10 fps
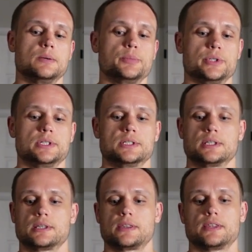
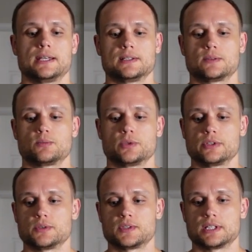But that's one of
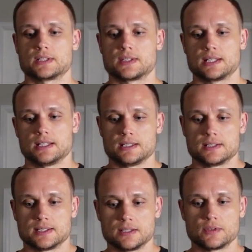those things that
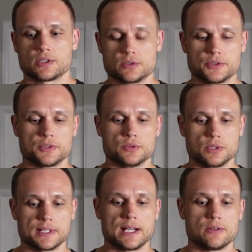is difficult to
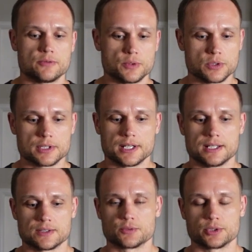account for, and
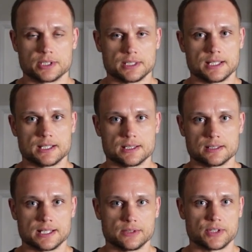it's really not a
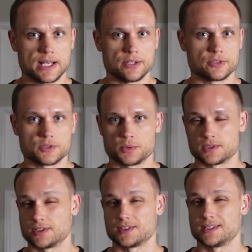lot of calories when
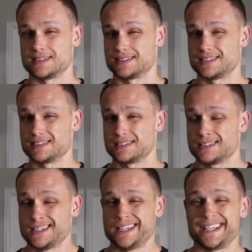it's all said and done.
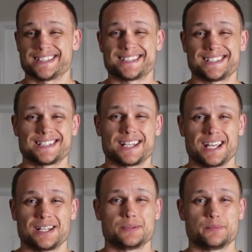And since I
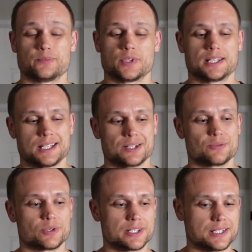am,
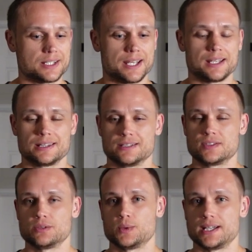again, running and
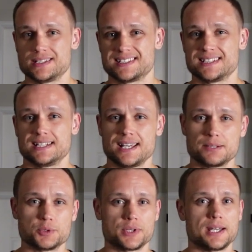lifting weights, today
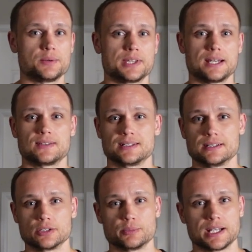I'm okay with having a
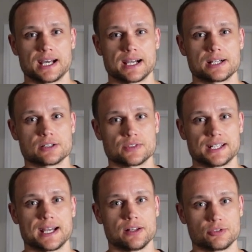little bit higher of a
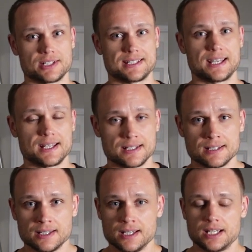calorie day
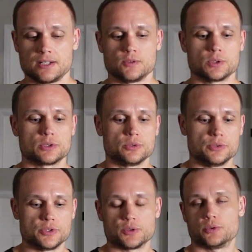if you include
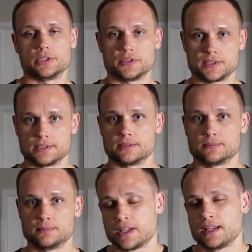those oils in.
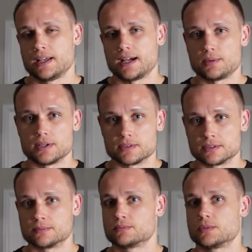
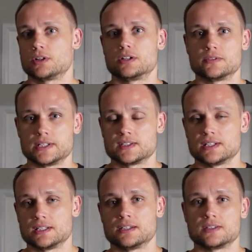However, all of that
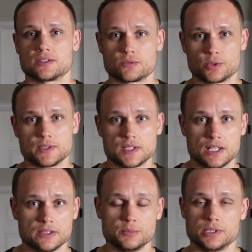said, this is a really
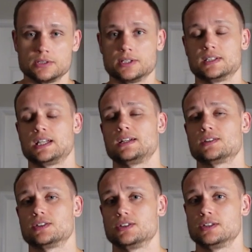solid meal. It
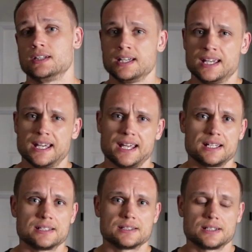tastes good,
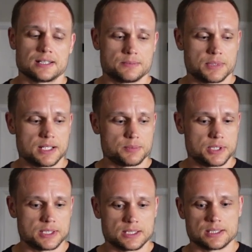and in my
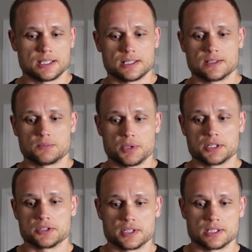opinion, it's
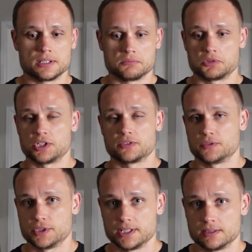better than
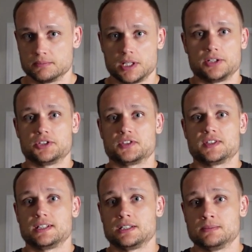Chick-fil-A. I'll just
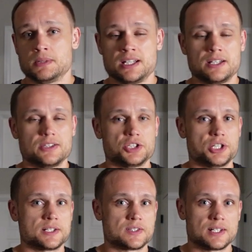say it. The
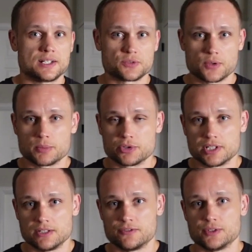chicken's not as
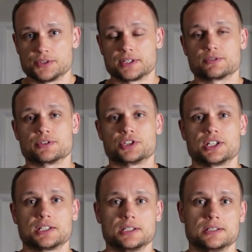rubbery, it feels like real
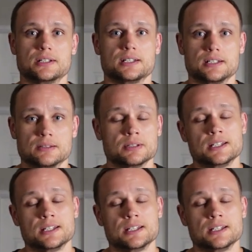chicken, and